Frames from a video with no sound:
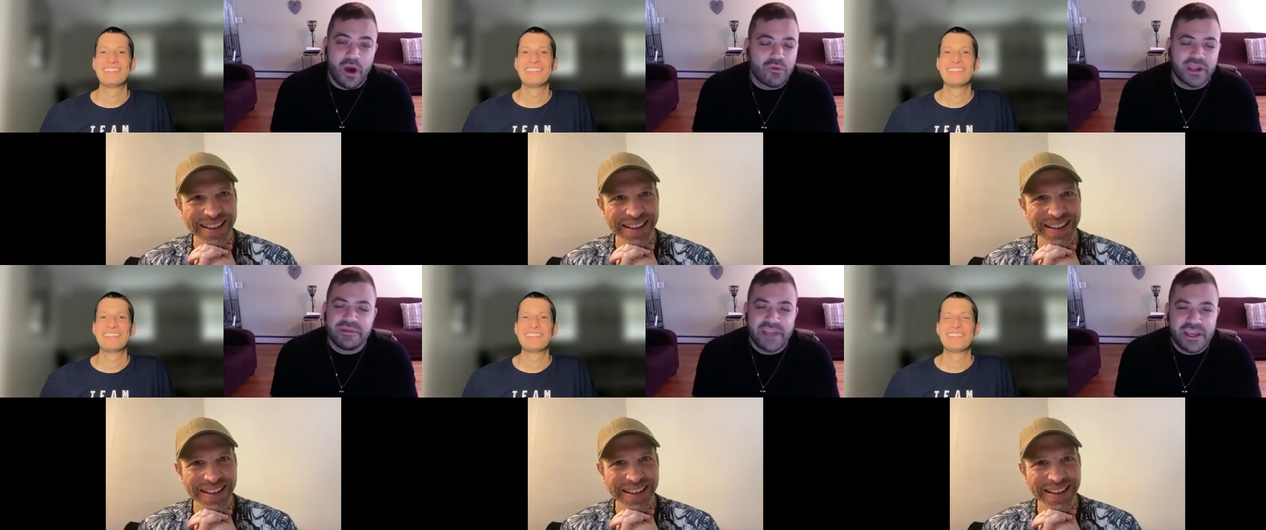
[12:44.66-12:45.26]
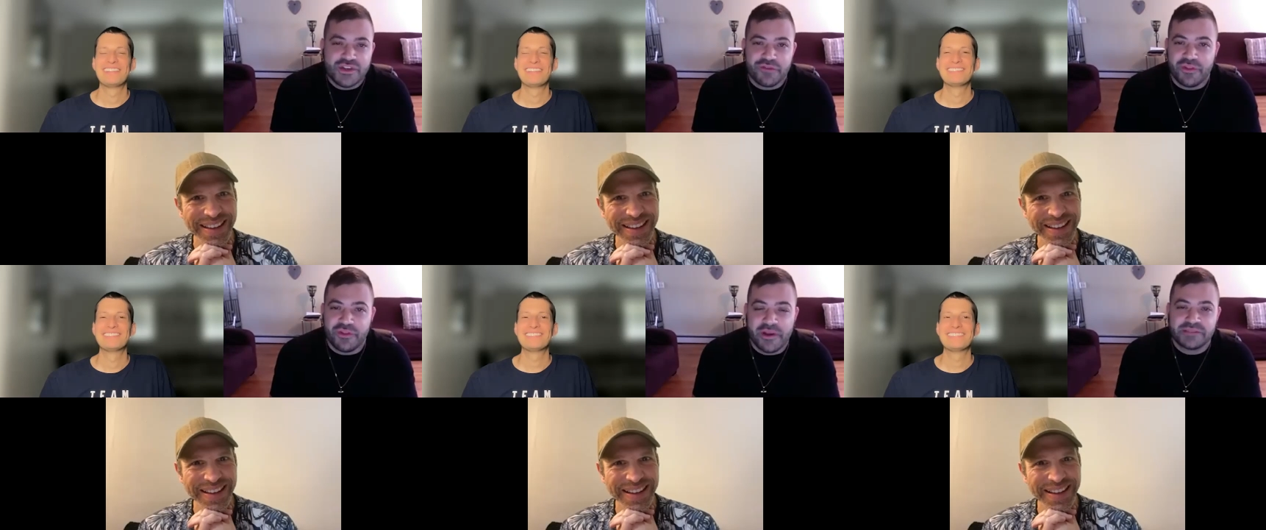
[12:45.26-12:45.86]
Speaker 1: recommendation
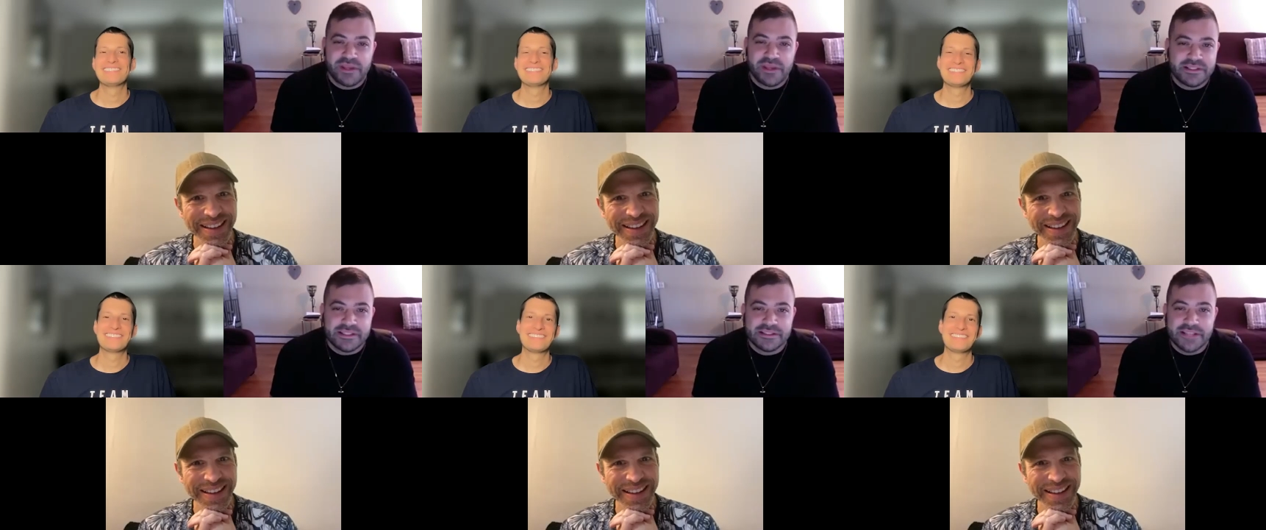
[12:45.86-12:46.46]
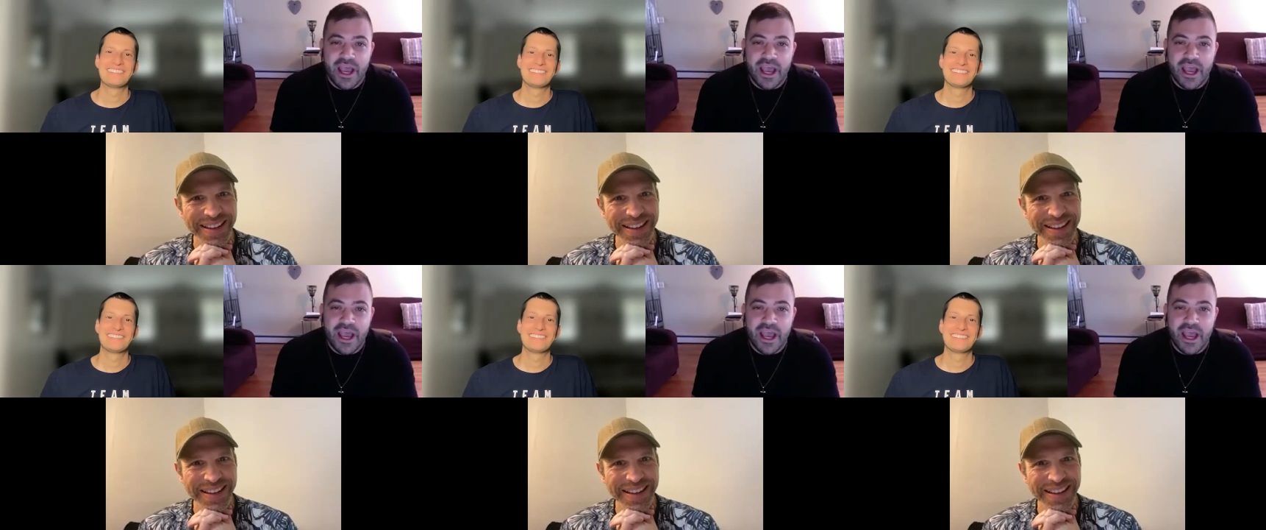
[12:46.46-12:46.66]
for the best pizzas,